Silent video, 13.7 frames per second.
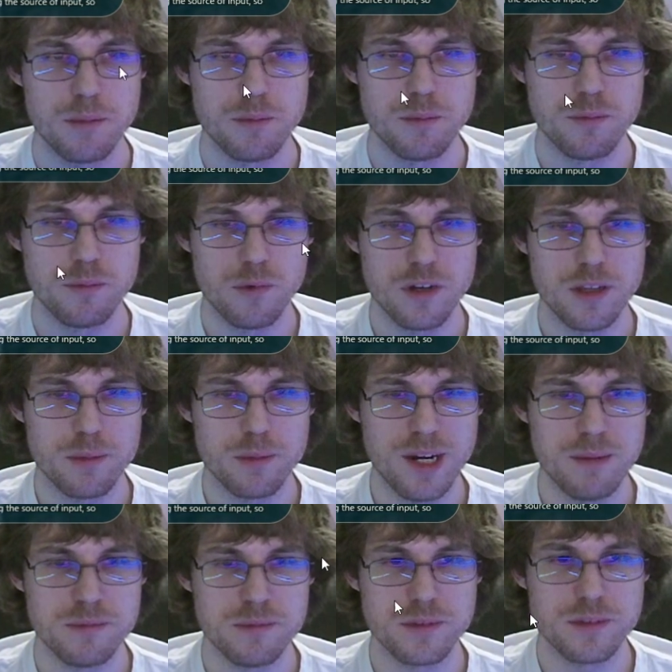one of the
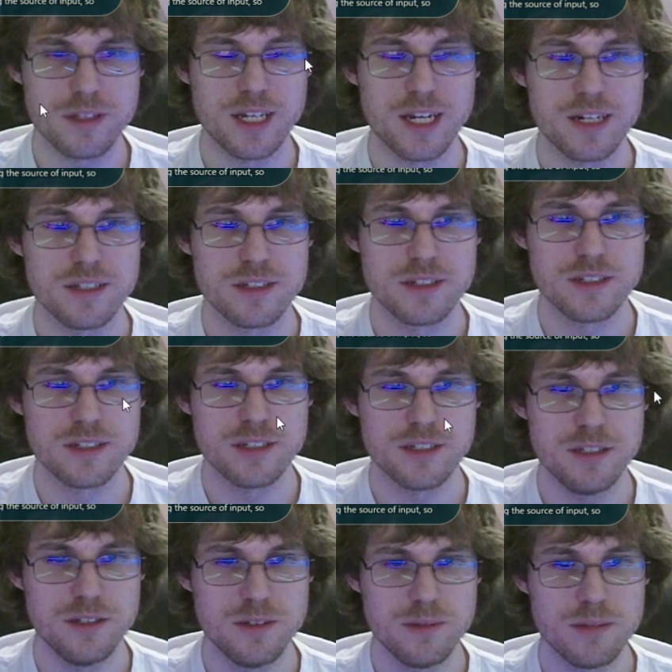problems with that is
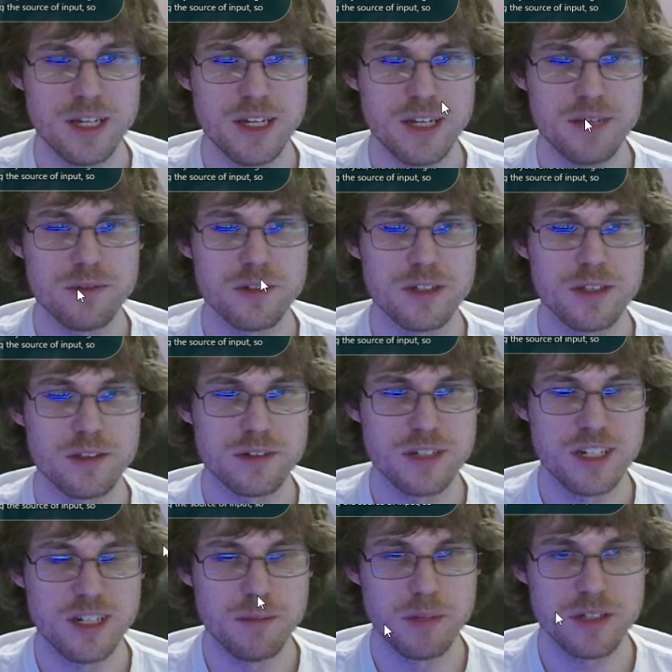you can't really learn
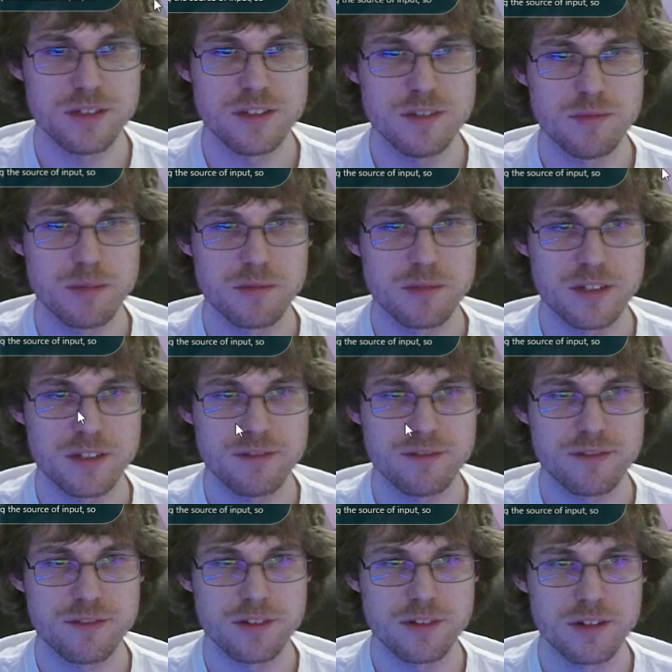any muscle memory
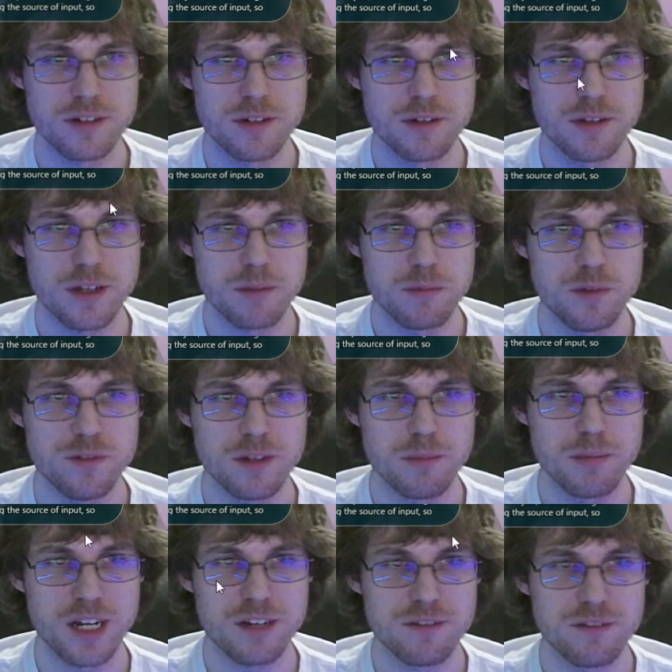for like moving
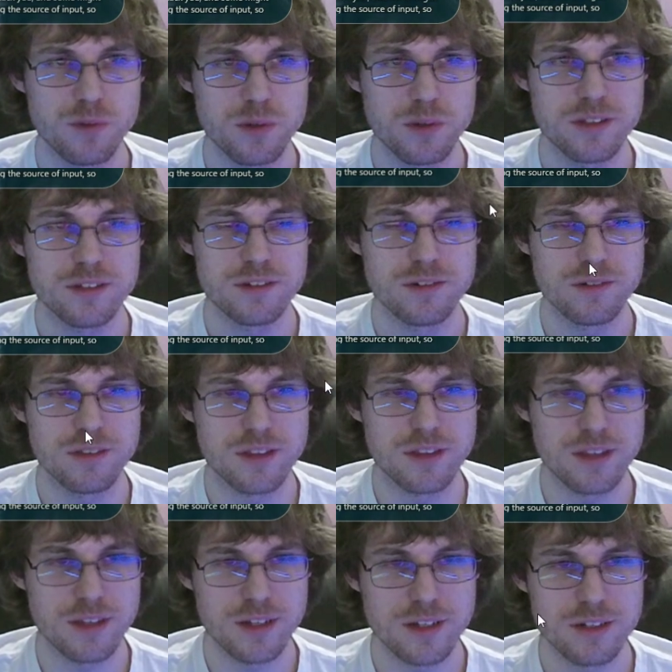back and forth to certain
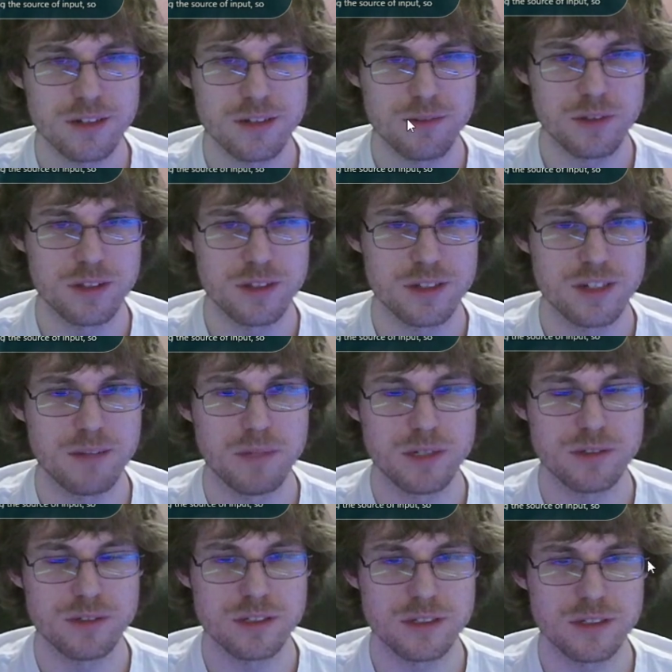things with the same
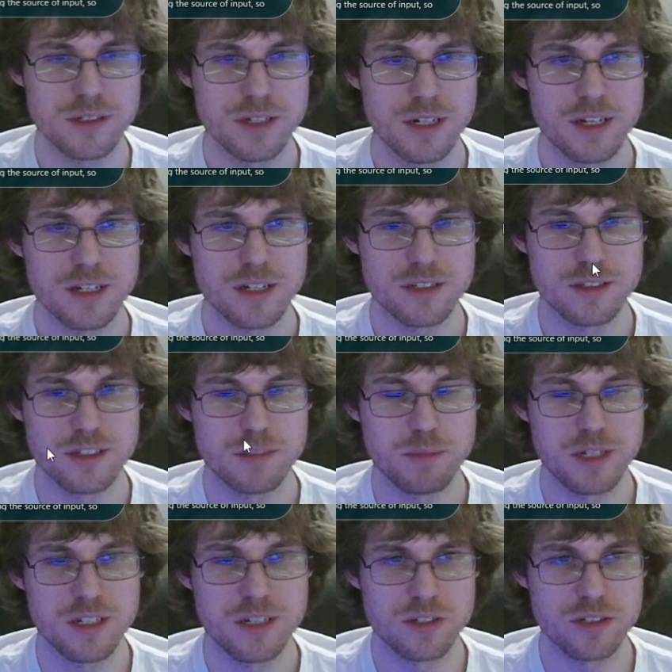motion, because the speed
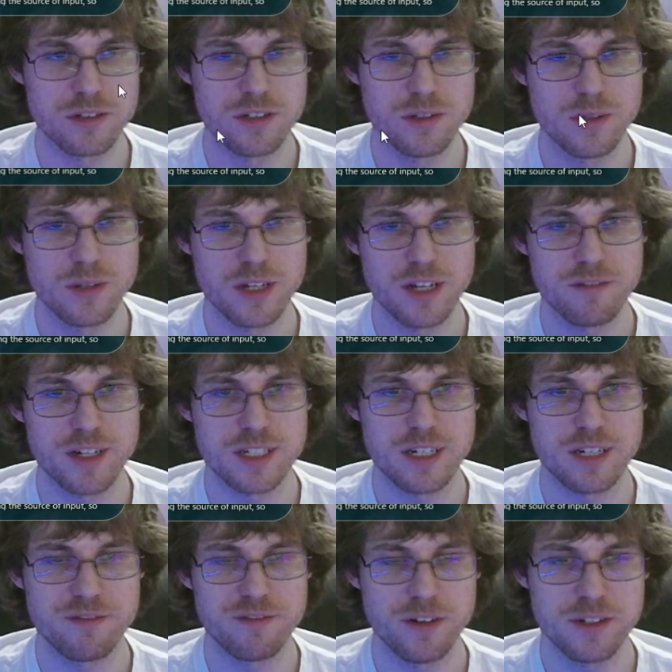at which you're doing it affects how
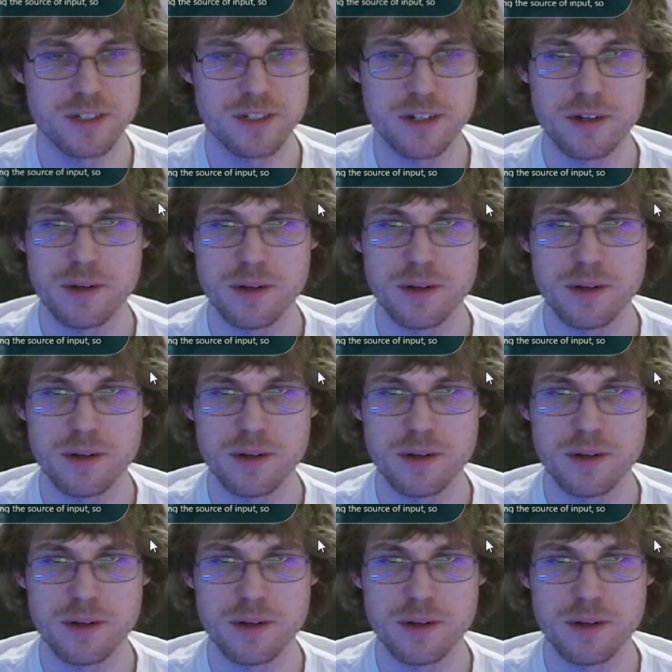far you go.